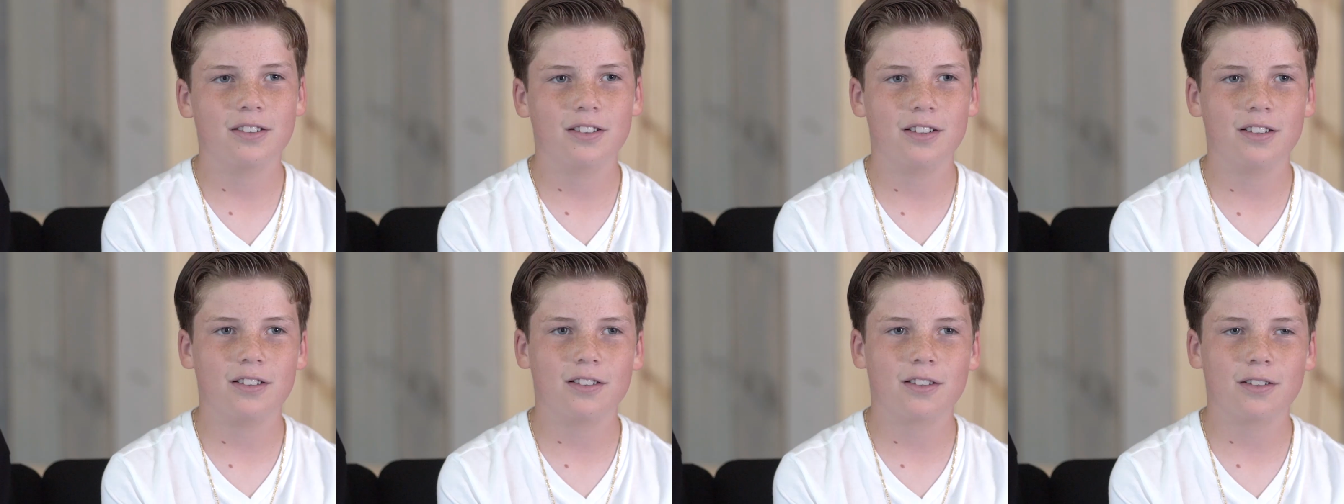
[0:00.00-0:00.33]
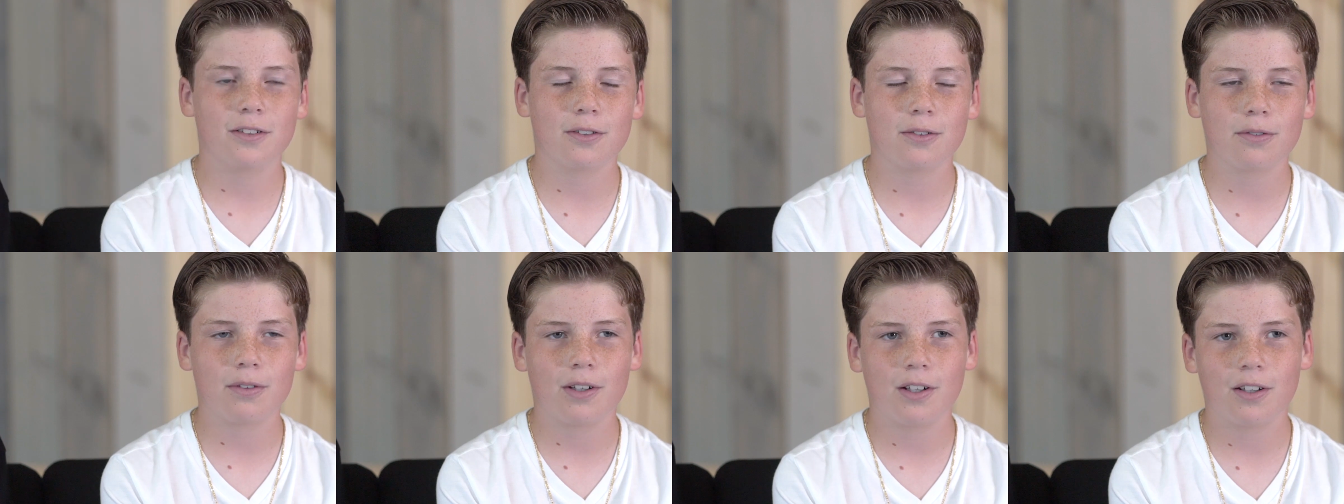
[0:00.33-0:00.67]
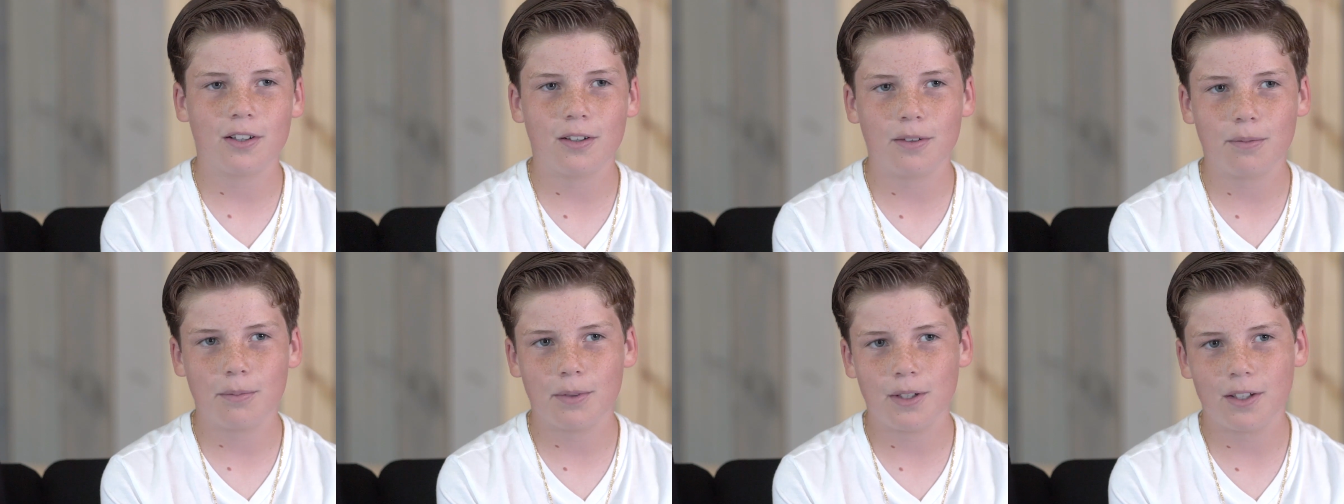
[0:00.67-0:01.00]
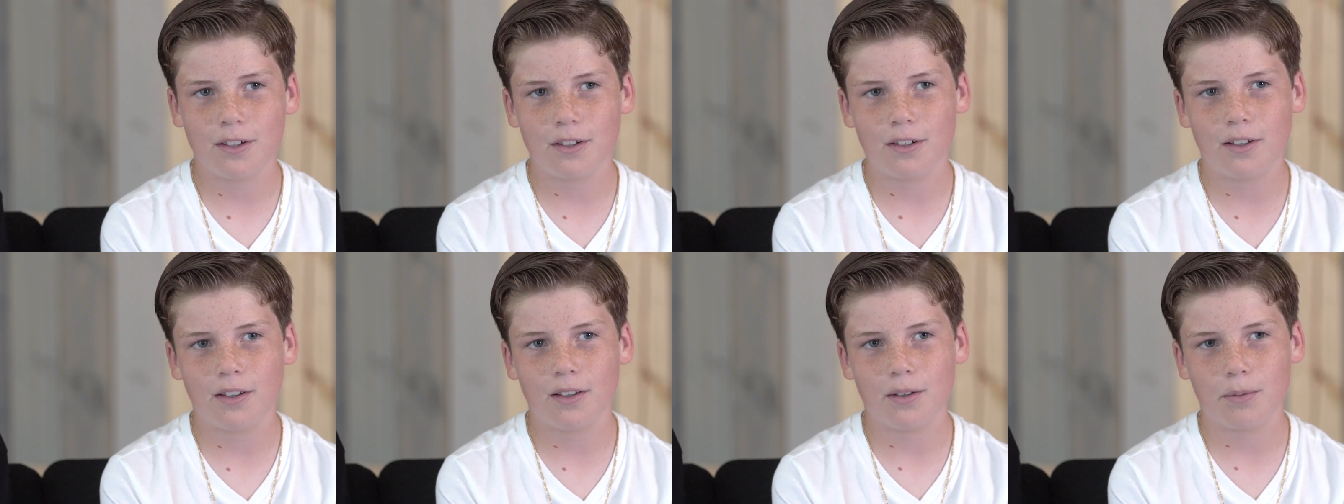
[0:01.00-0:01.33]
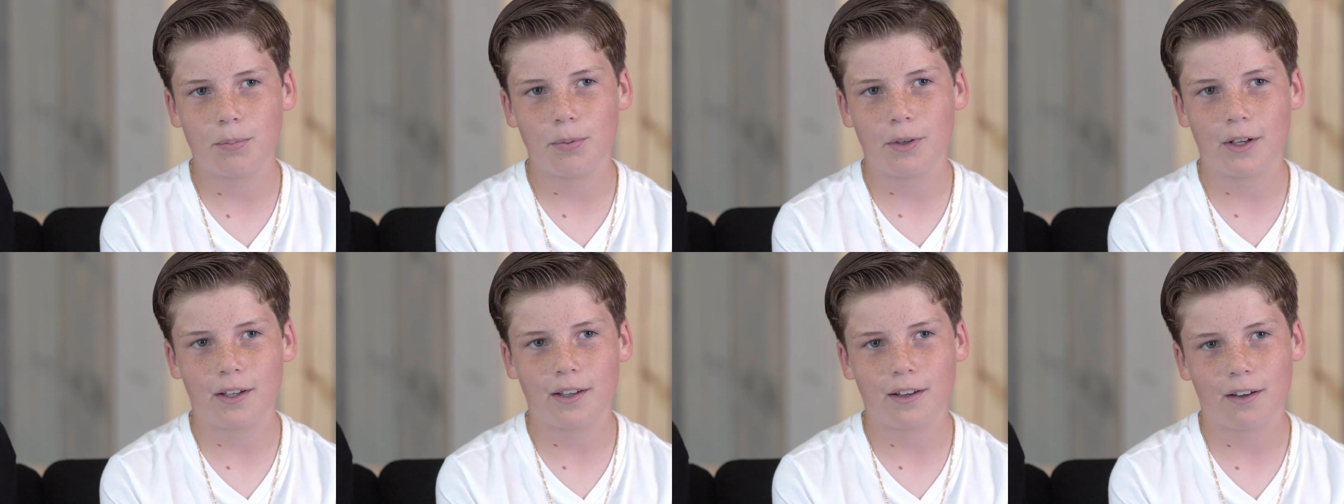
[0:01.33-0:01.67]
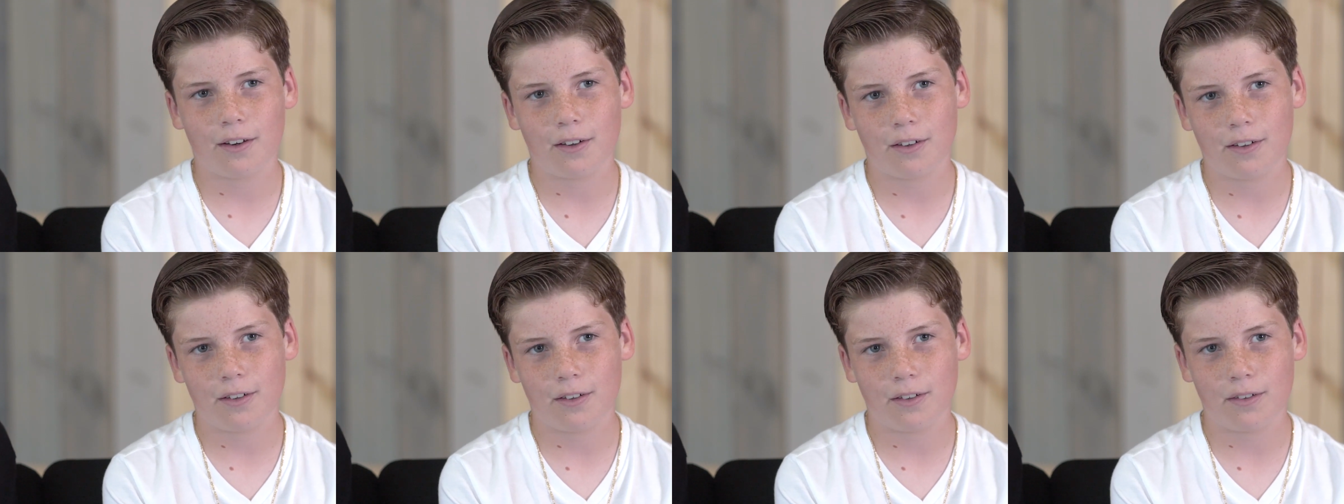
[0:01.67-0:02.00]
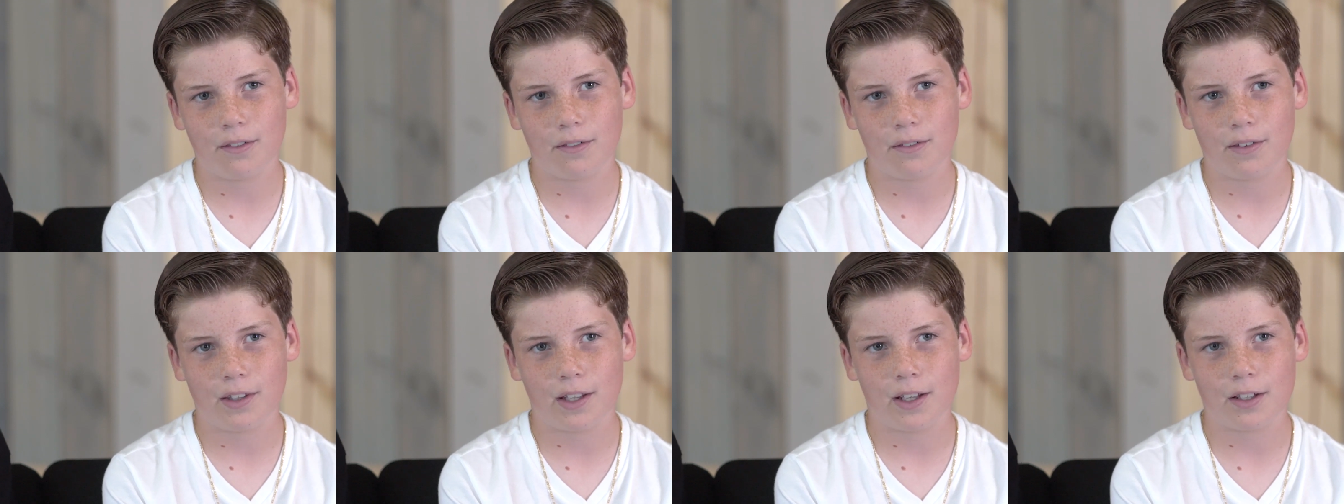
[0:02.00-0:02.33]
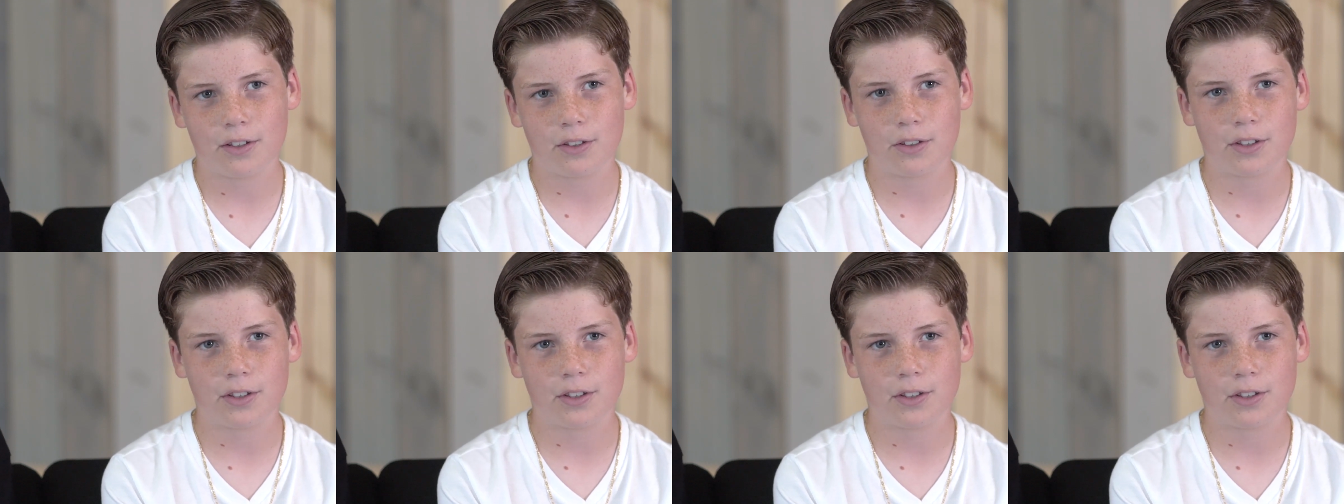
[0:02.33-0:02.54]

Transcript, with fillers: Jesus wanted me to break out of that